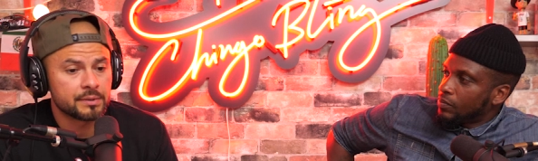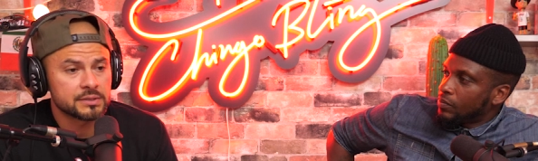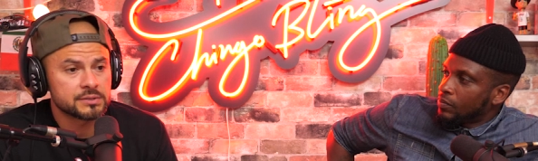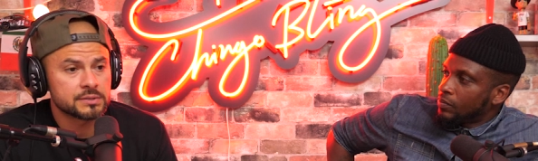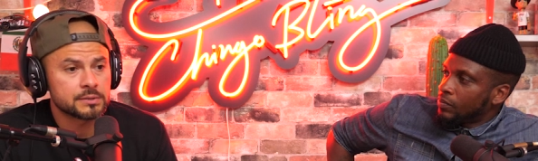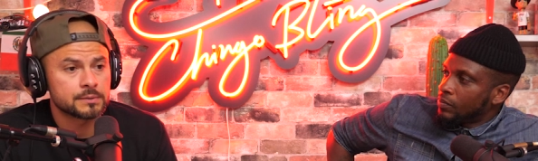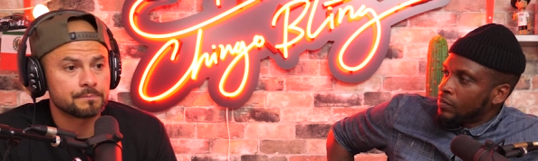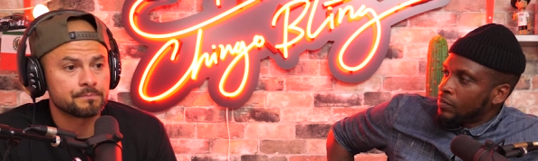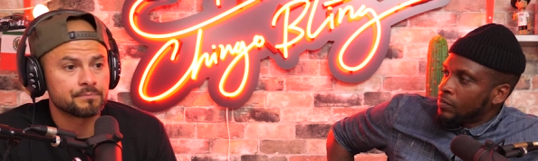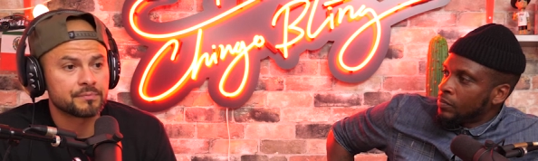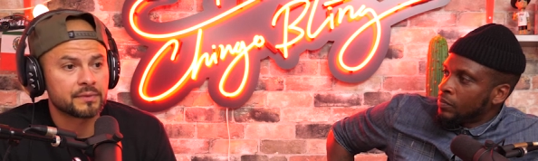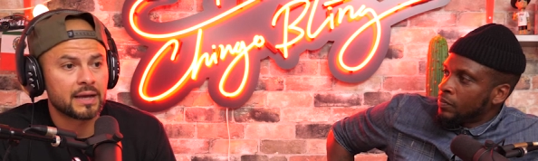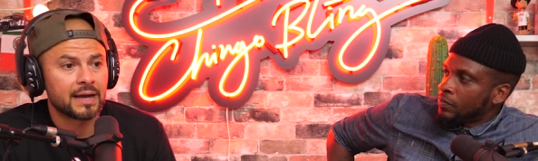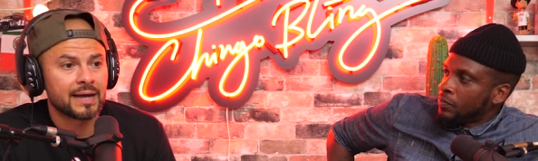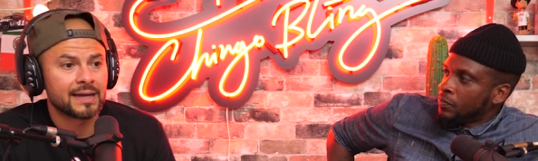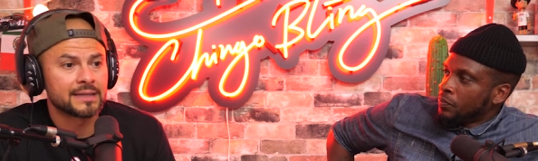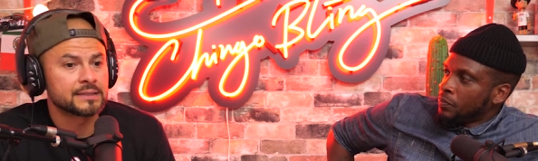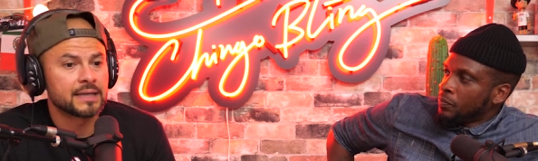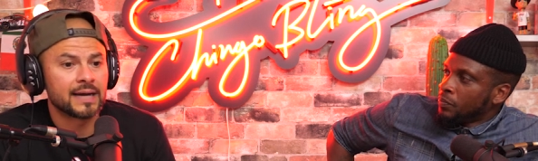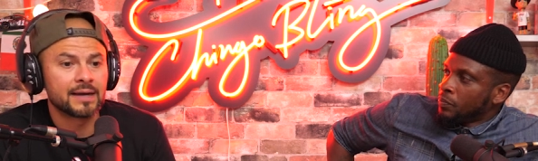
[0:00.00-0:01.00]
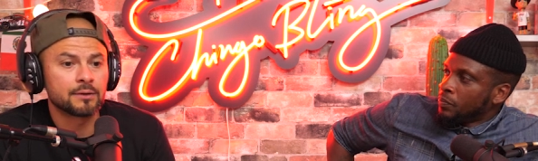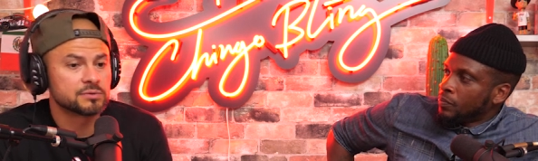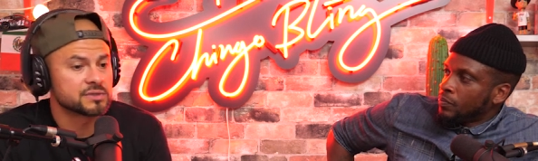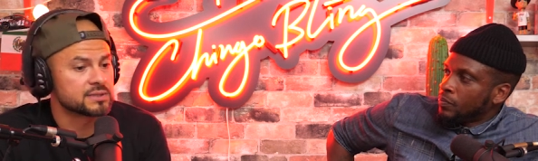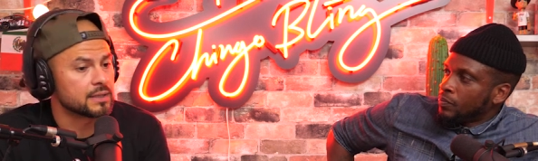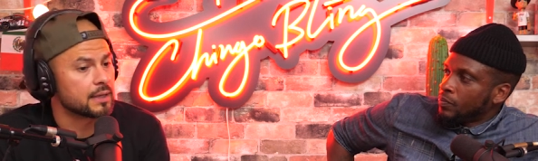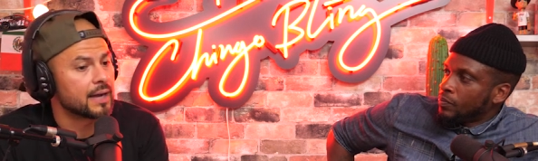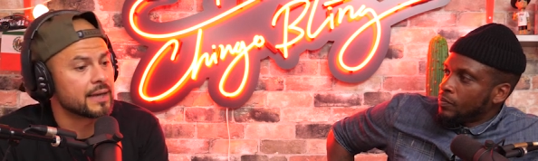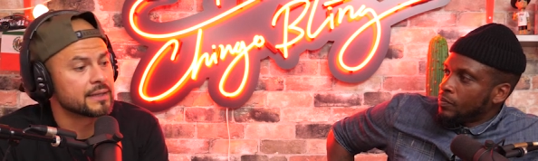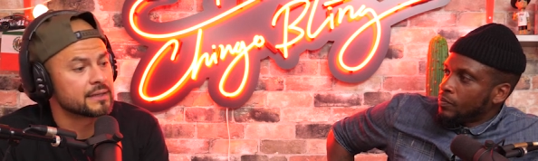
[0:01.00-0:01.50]
Speaker 1: budget, I I
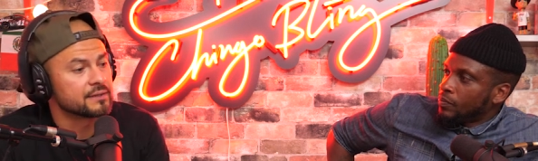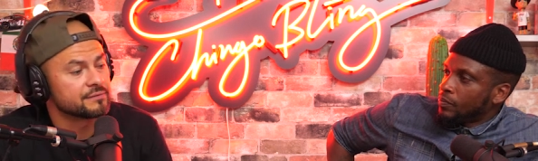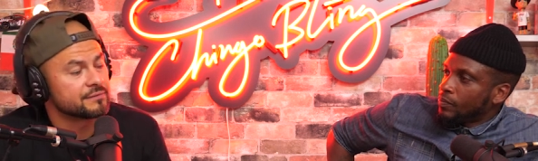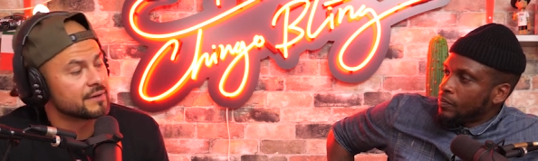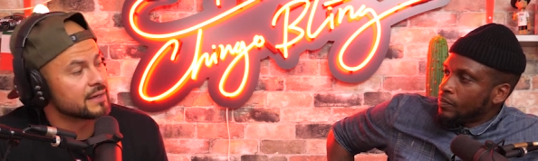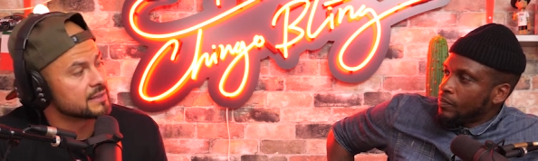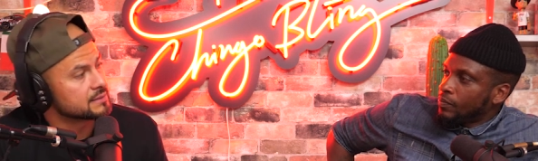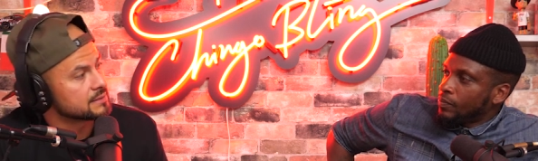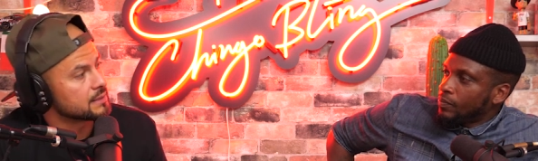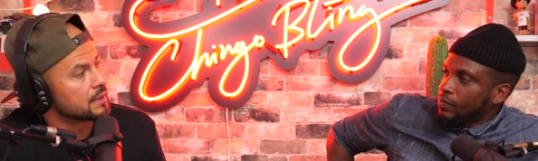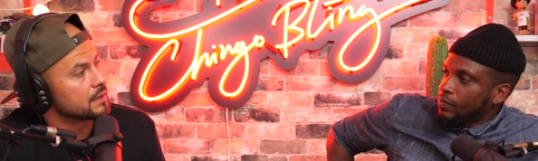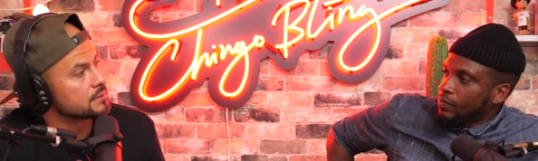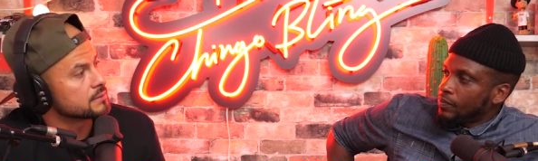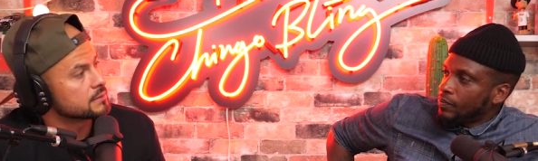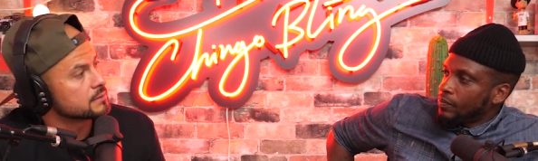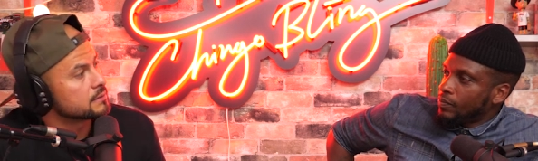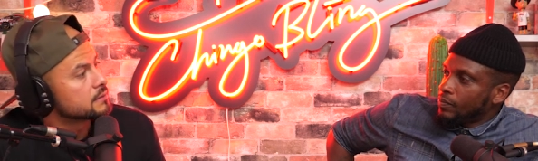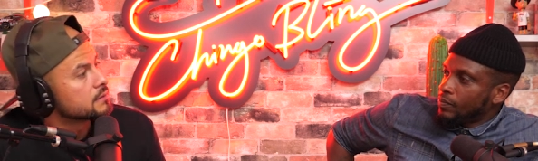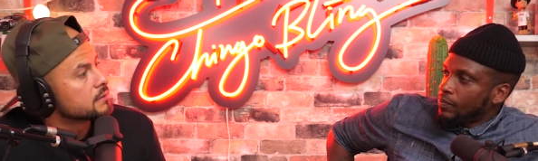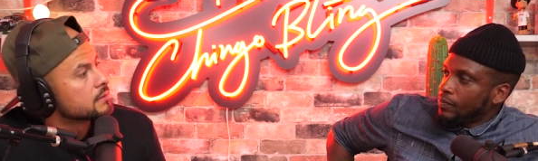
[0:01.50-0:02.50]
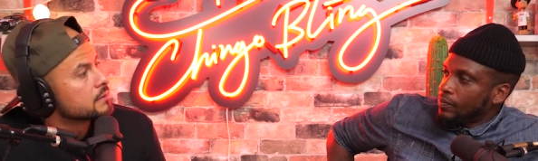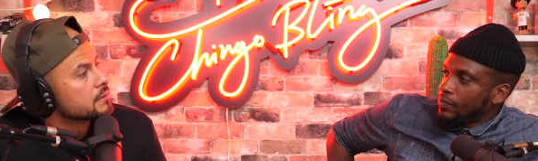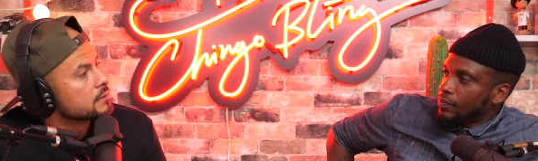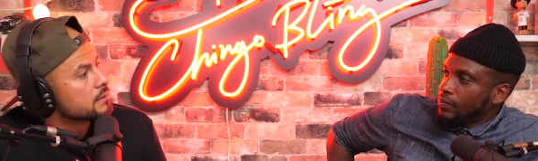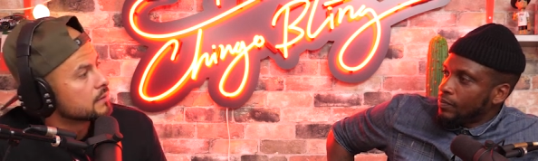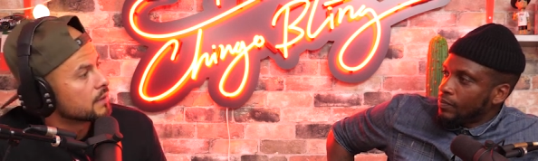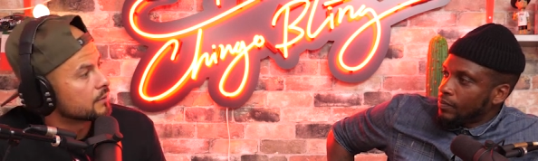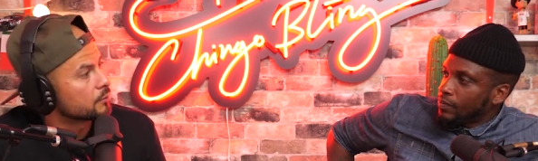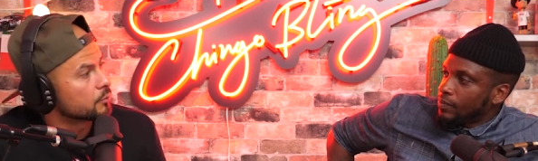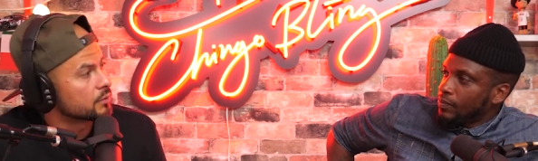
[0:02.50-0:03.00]
was like, I need to find Salih.
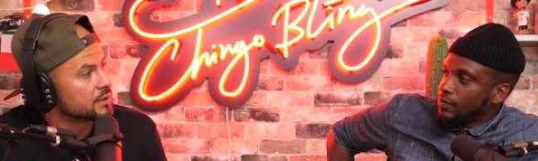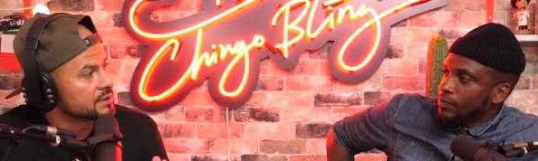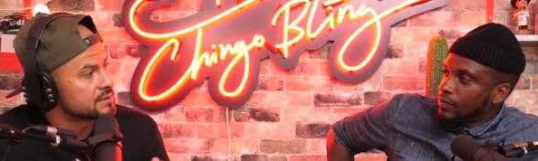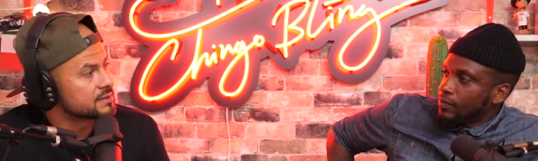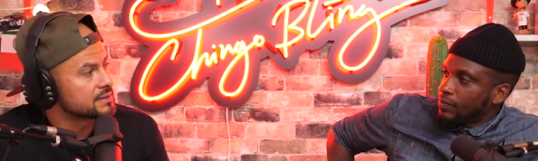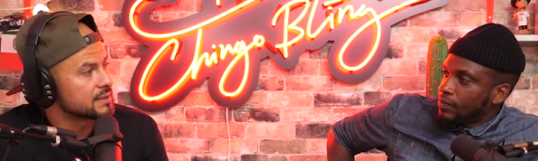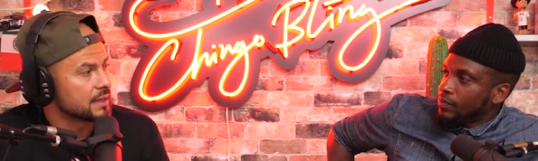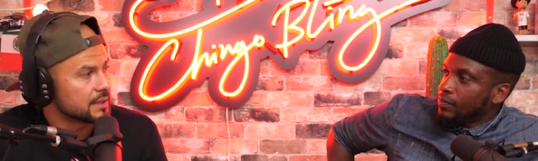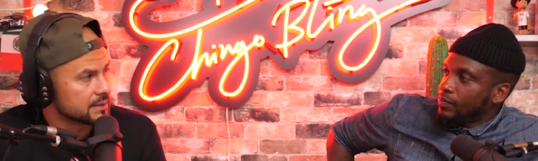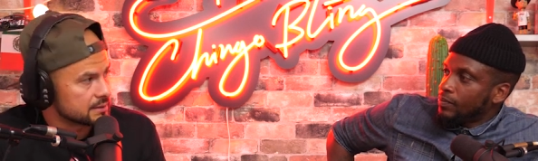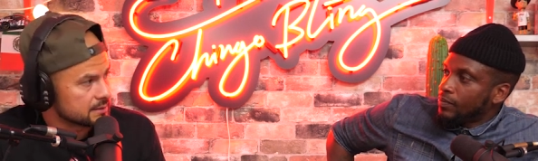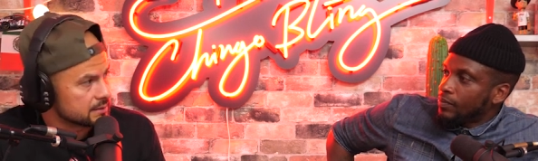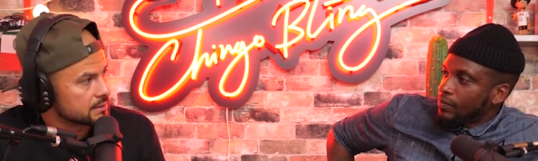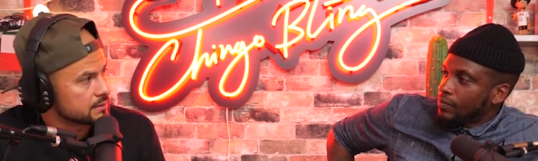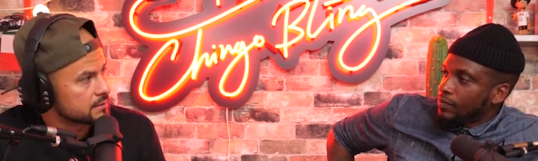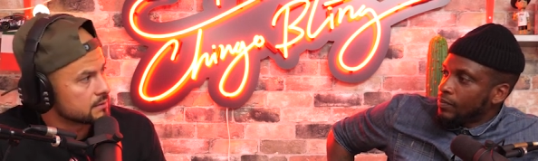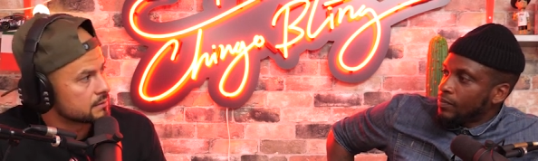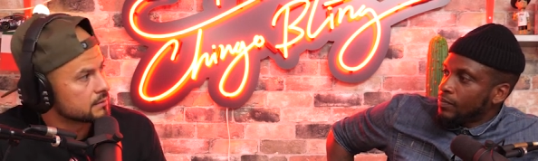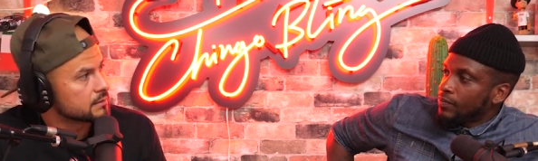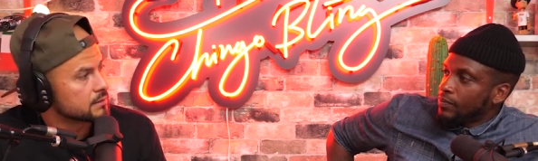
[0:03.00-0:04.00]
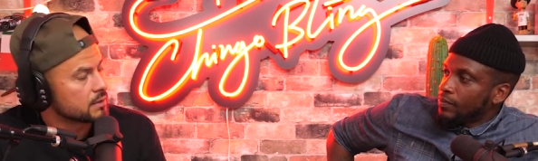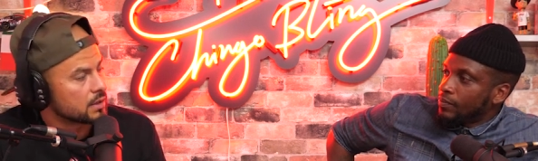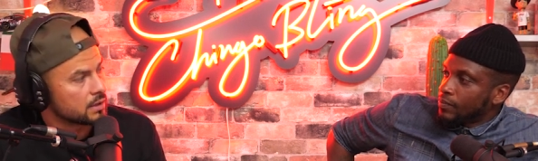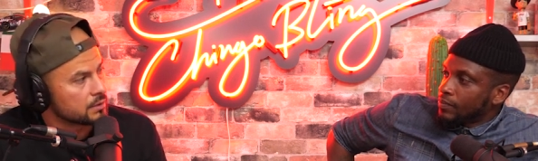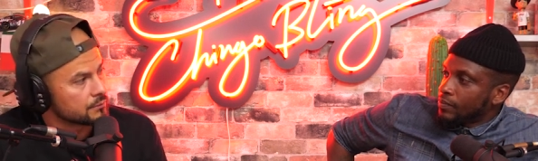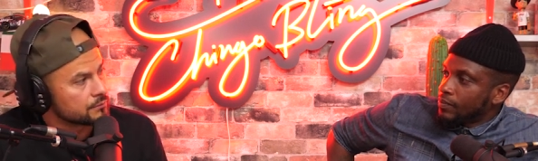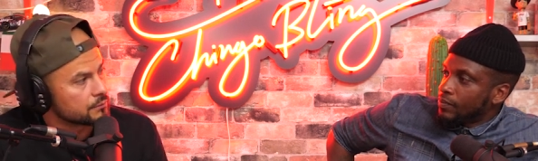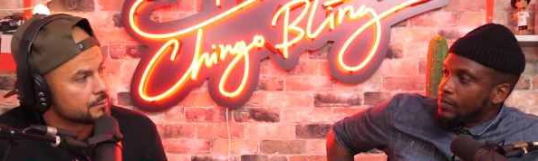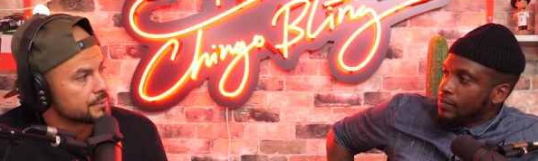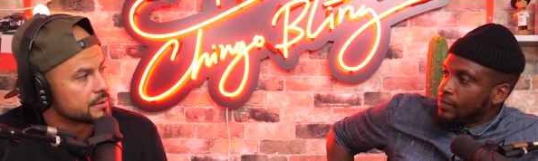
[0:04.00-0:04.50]
Like, where's Salih?
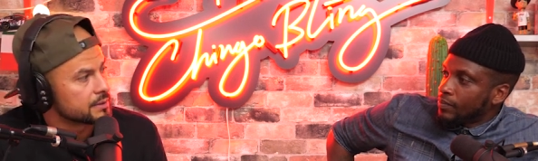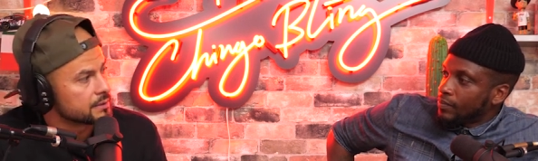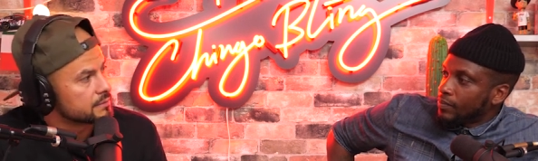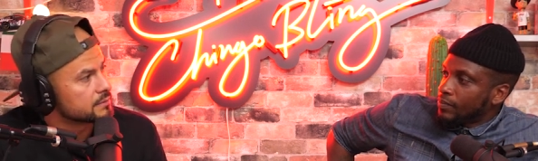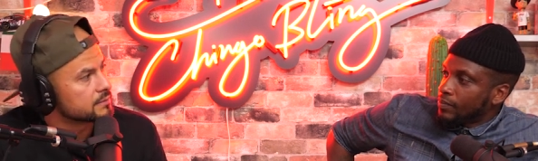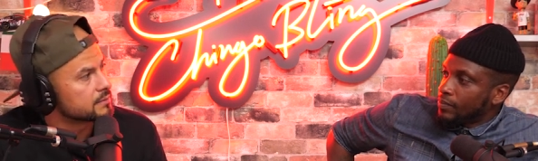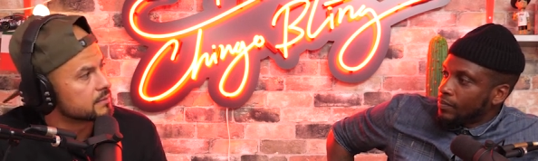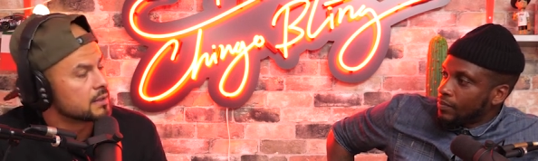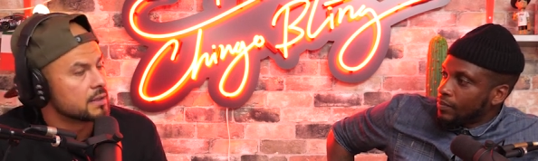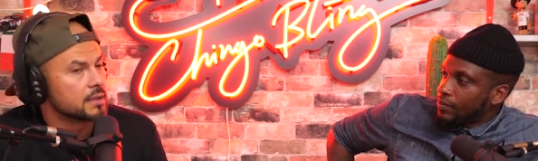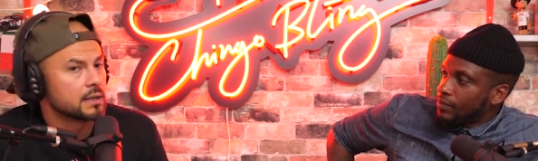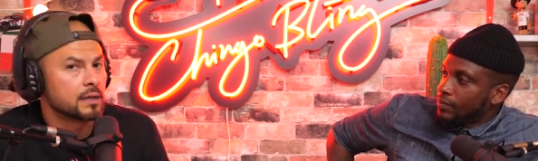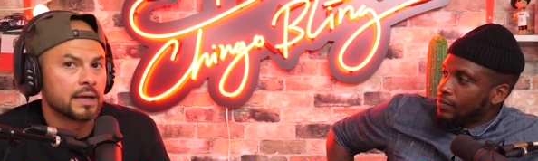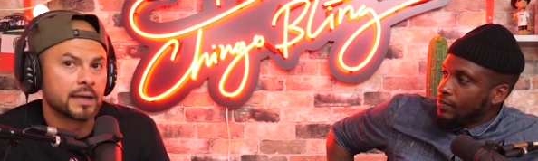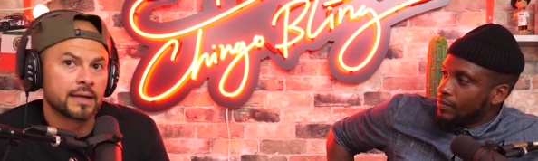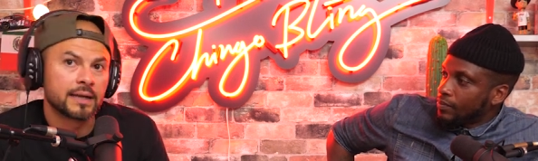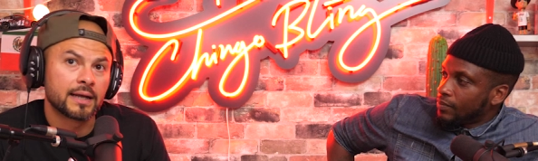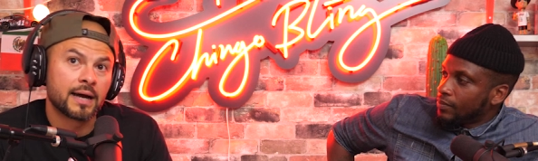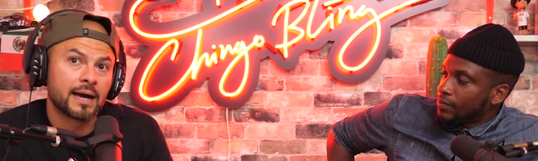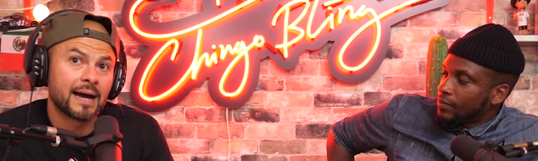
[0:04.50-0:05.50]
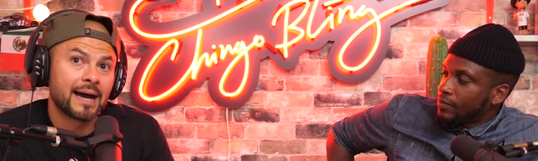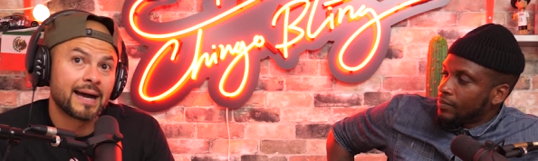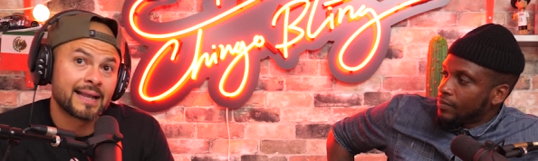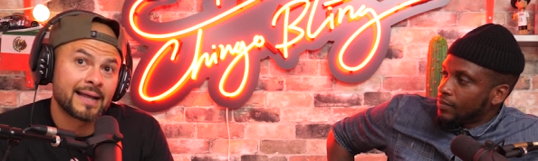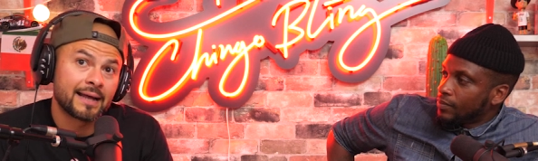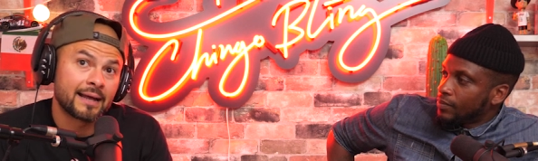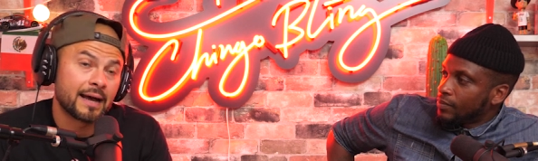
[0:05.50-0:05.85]
Carnival Beats, and I I'd